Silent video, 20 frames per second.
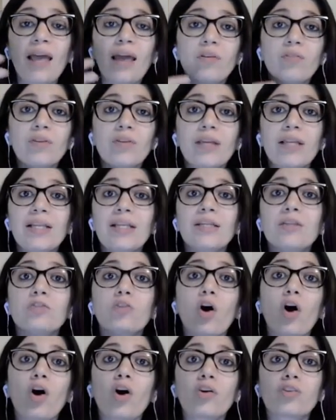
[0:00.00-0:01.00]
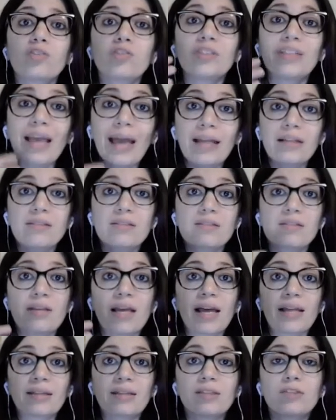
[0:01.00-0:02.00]
really talked yet
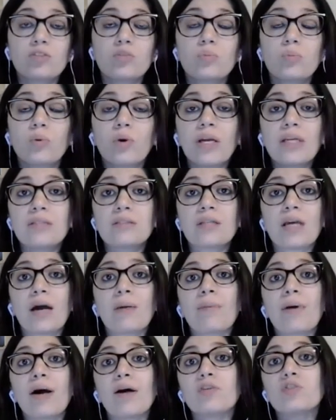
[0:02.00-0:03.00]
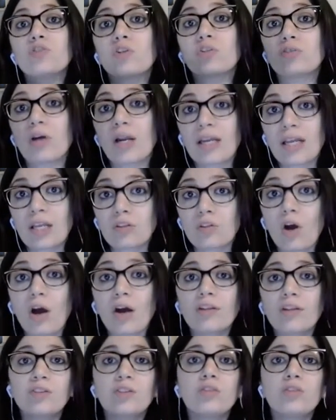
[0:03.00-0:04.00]
at this point about your target
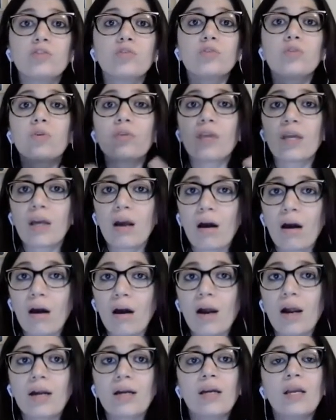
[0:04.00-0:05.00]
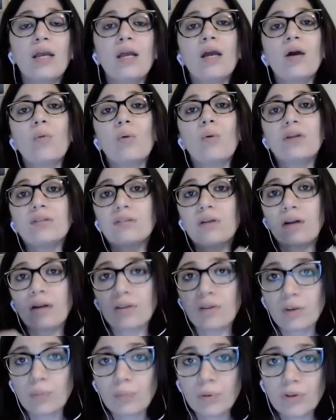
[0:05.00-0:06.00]
audience, who they are, what are
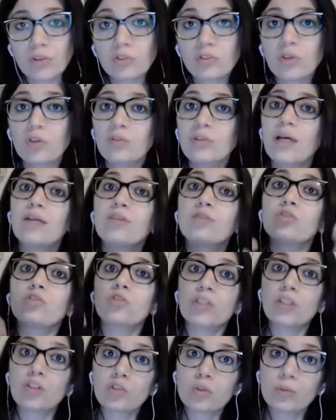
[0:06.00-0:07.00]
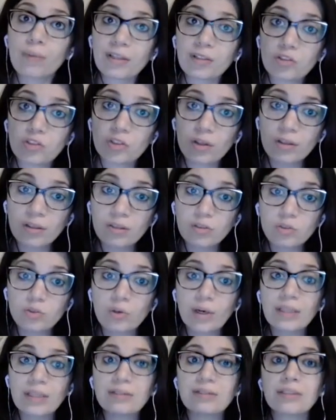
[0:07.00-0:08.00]
their personas, you need to mention this
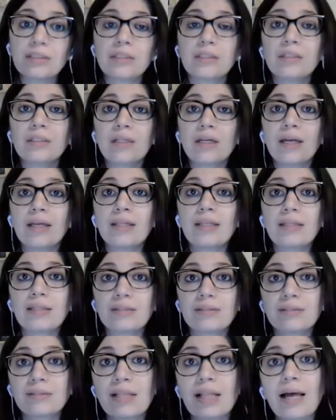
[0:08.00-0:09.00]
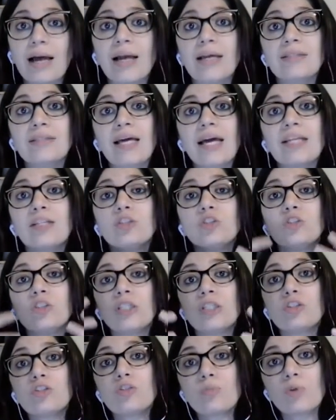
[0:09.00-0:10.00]
right here in this slide. And you
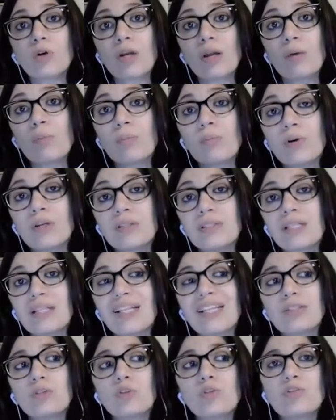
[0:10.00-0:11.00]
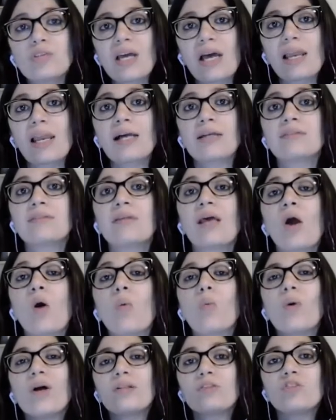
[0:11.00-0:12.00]
need, more importantly, to tell us
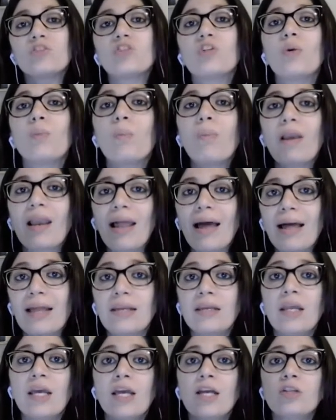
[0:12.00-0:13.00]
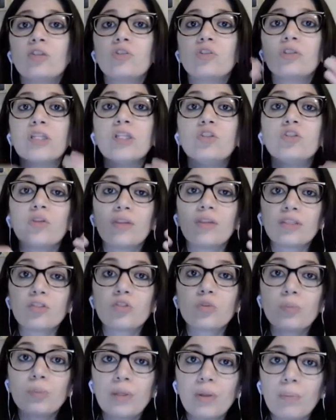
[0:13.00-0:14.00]
what's your plan to reach
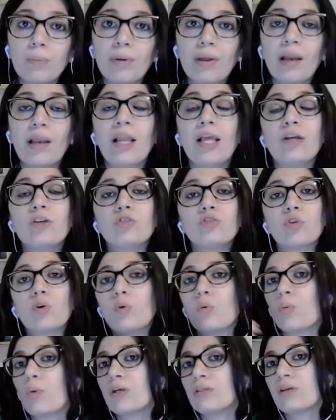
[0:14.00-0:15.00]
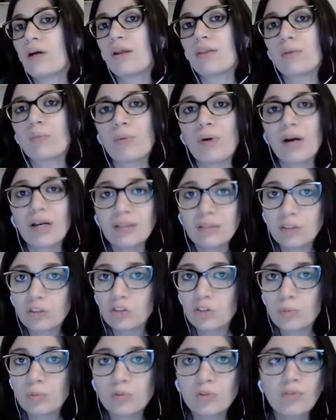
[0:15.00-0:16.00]
these people. So what are the
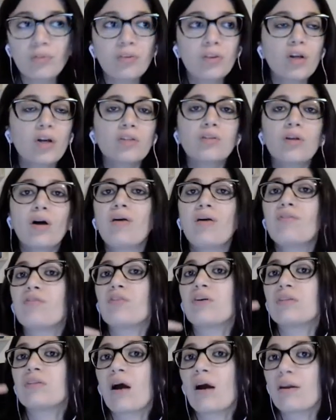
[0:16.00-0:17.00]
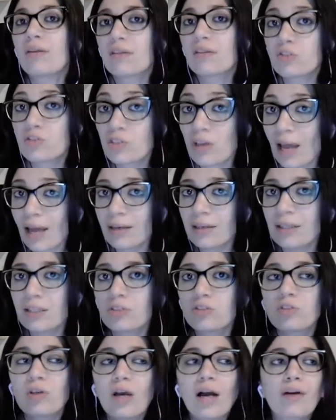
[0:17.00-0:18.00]
partnerships you've thought of? What are the
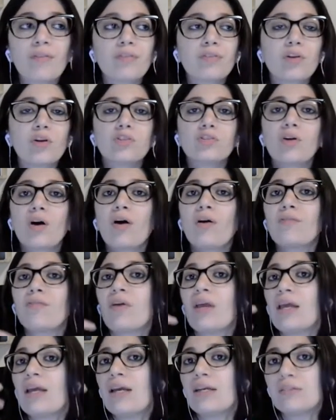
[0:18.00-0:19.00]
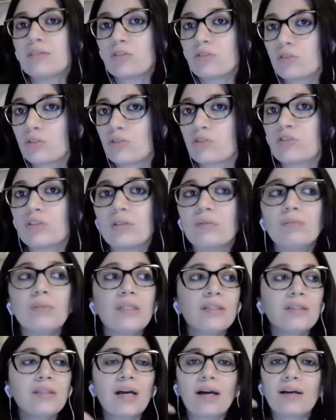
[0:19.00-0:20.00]
channels you have thought of? Is it social
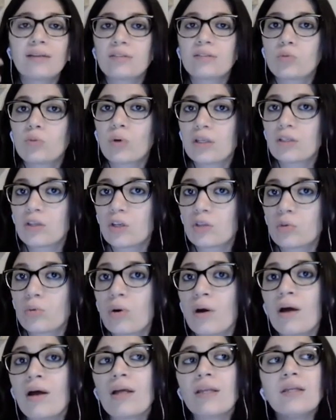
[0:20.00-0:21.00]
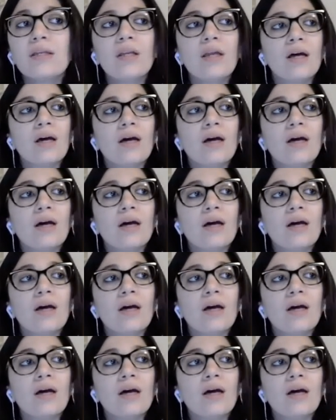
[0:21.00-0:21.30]
media? Is it one-on-one